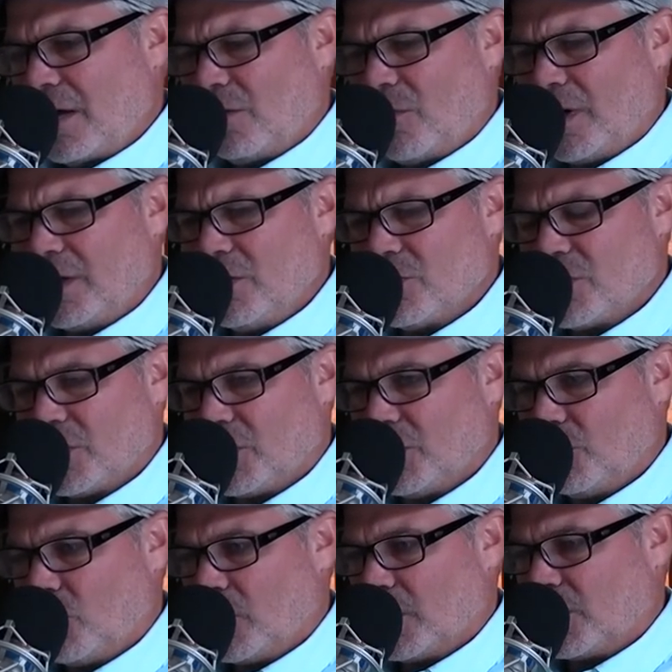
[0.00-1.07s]
I don't want to use
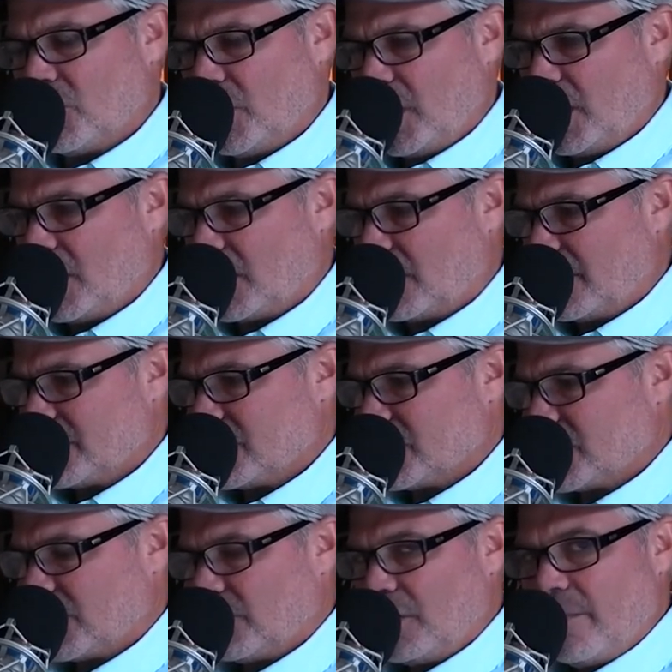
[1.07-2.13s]
the word cookie cutter
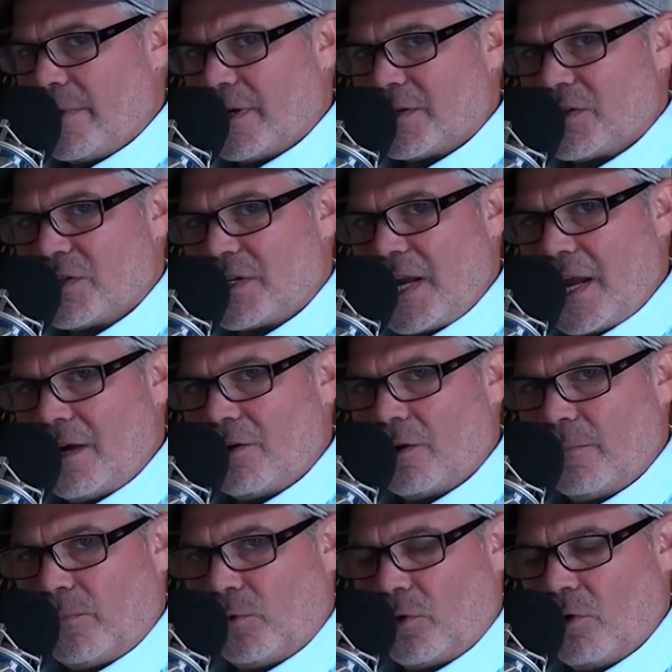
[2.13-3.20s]
necessarily, but a
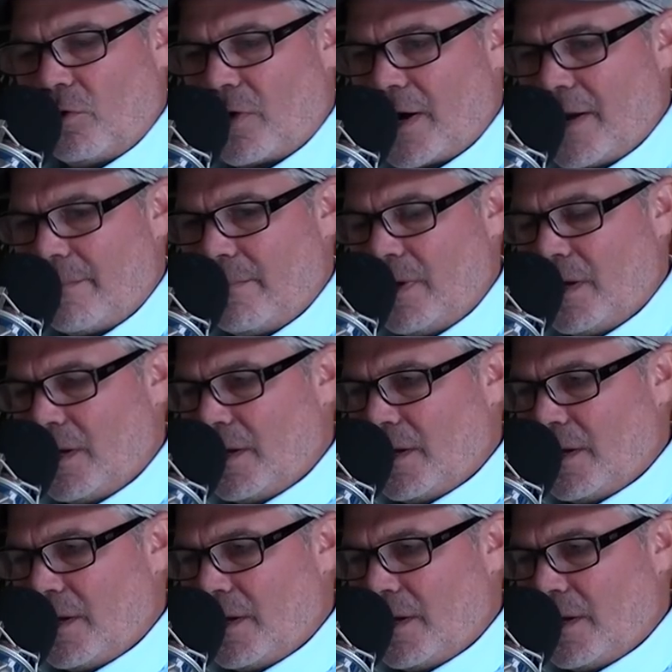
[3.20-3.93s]
standard program.